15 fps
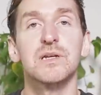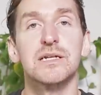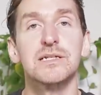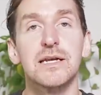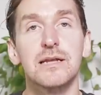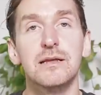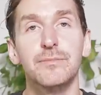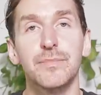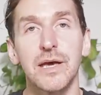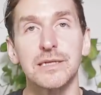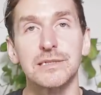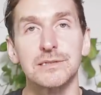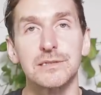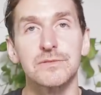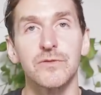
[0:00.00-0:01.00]
titanium
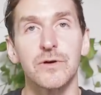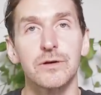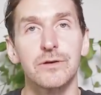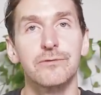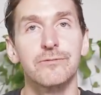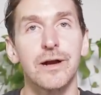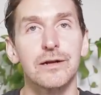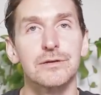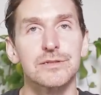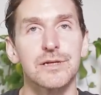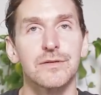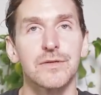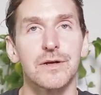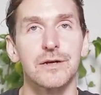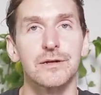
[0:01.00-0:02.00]
pens for all you writers
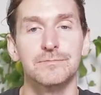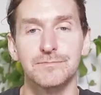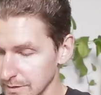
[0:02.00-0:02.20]
out there.